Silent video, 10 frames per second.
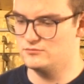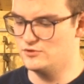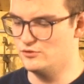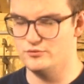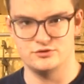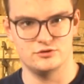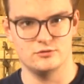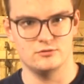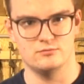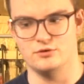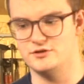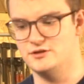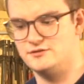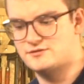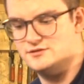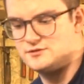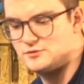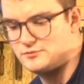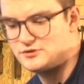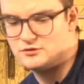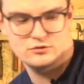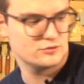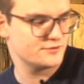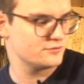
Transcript: The original body had 6mm holes